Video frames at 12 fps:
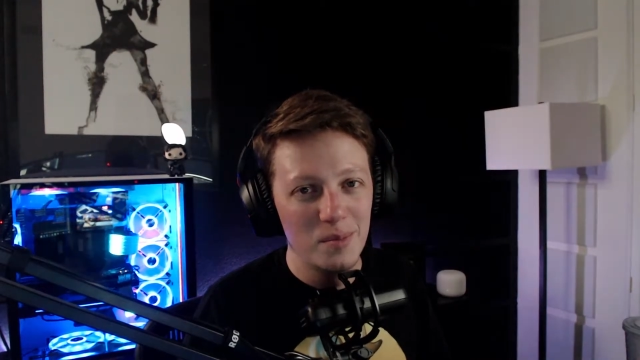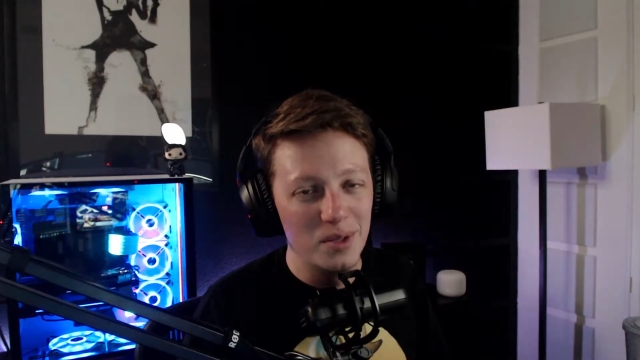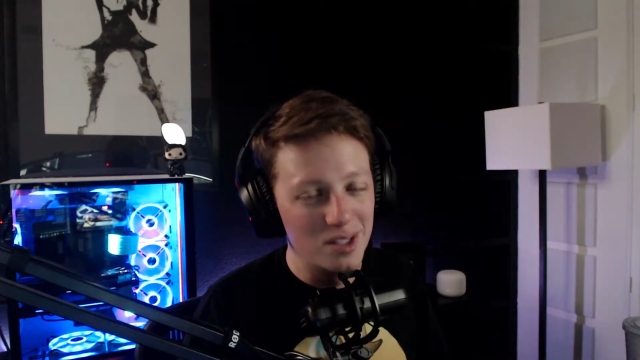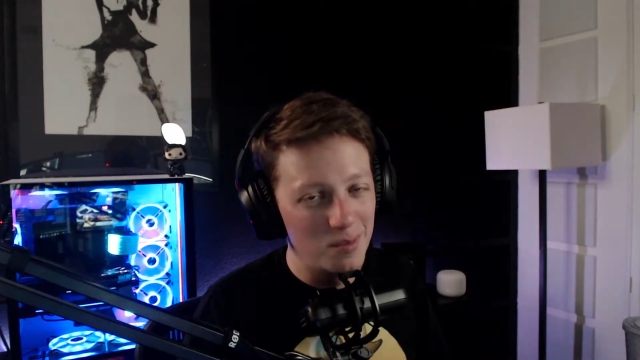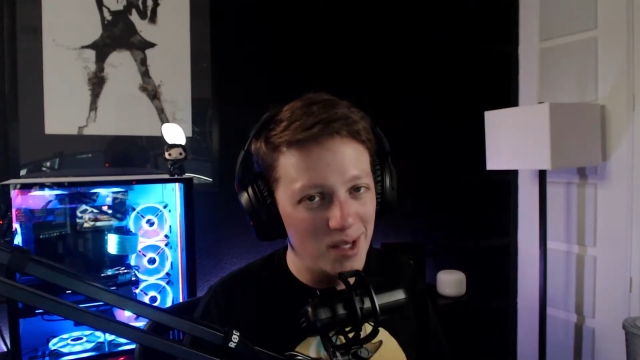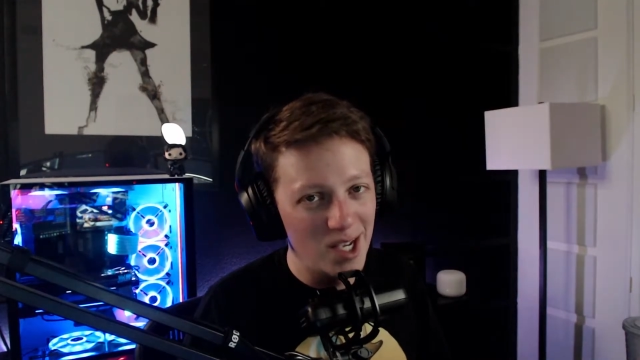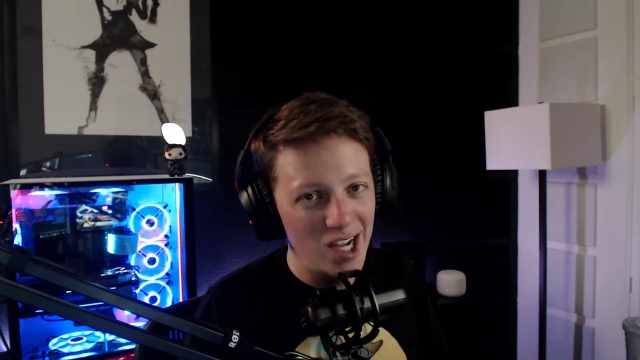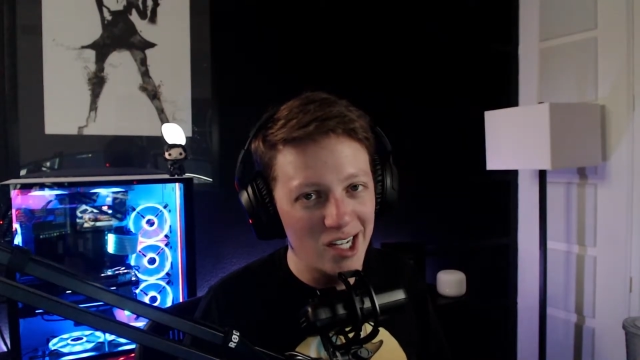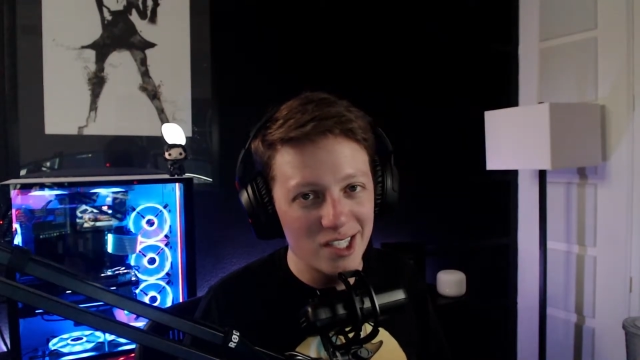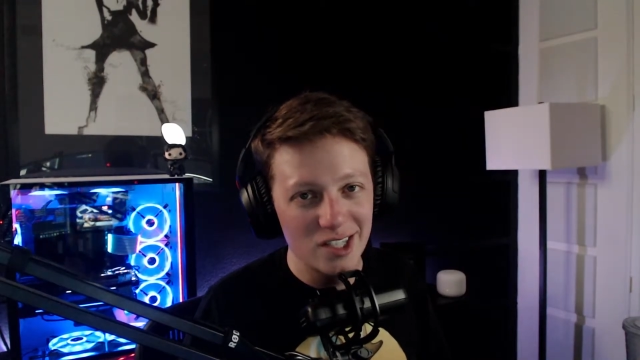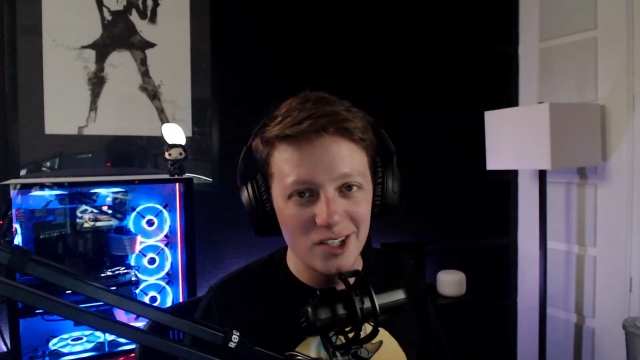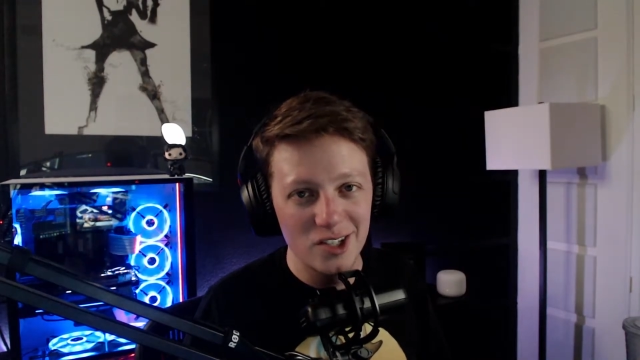But to be
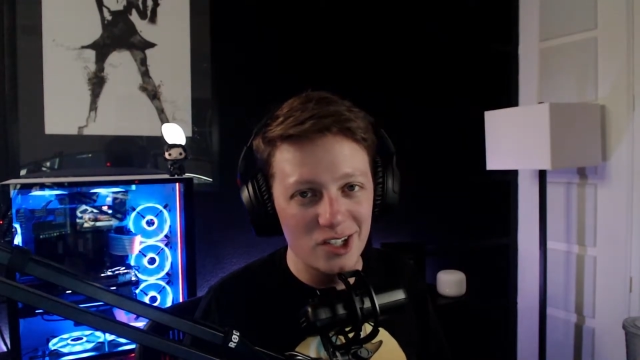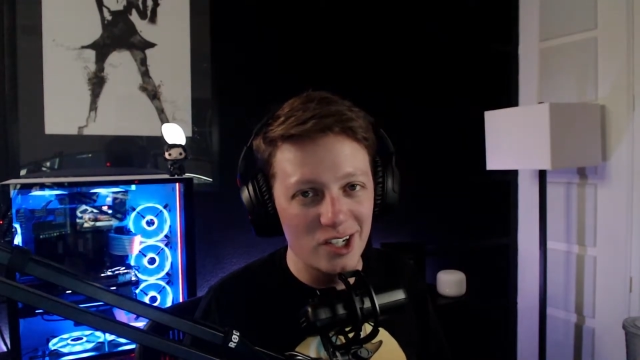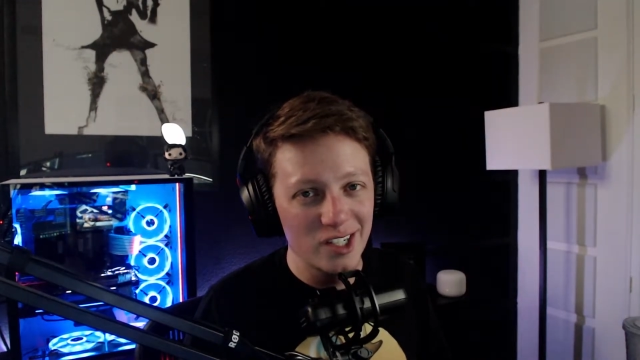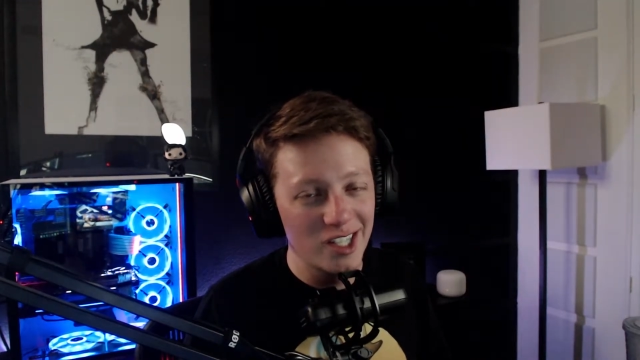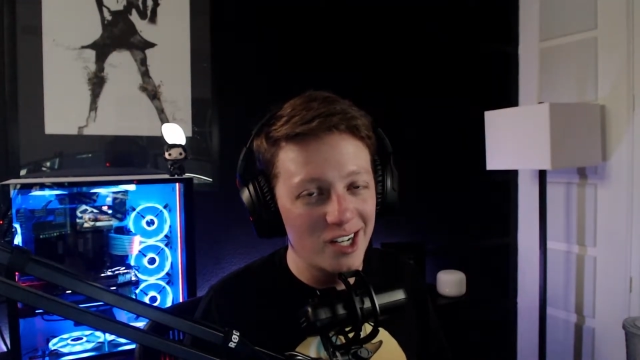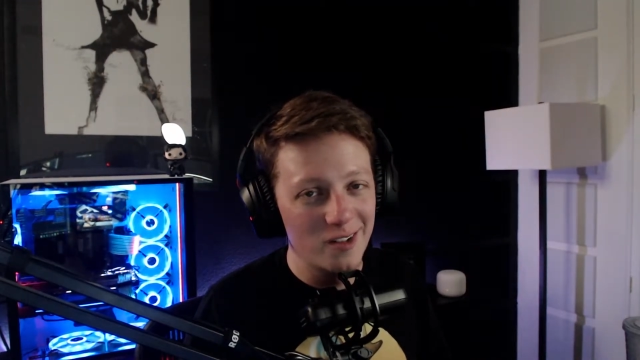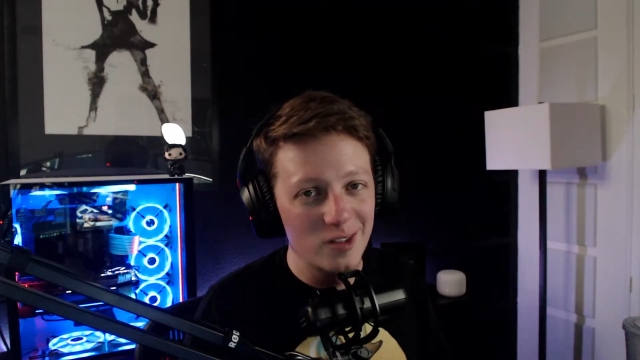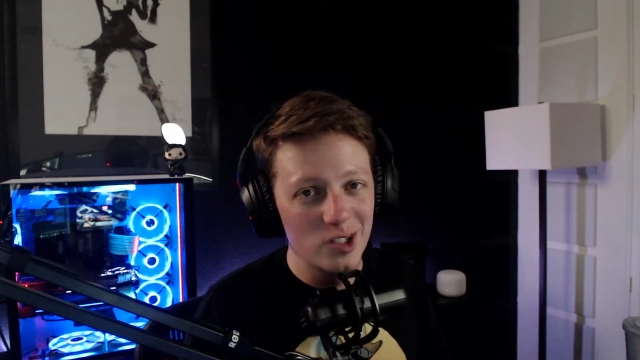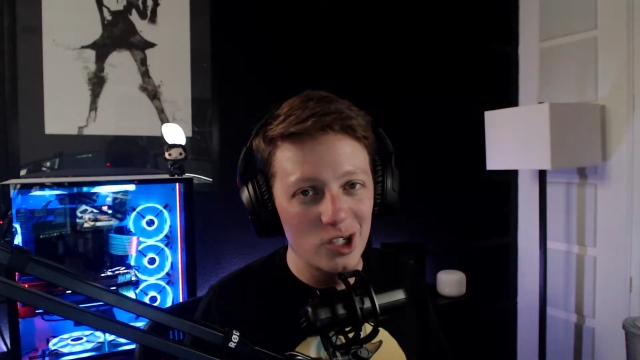honest, the starlight of the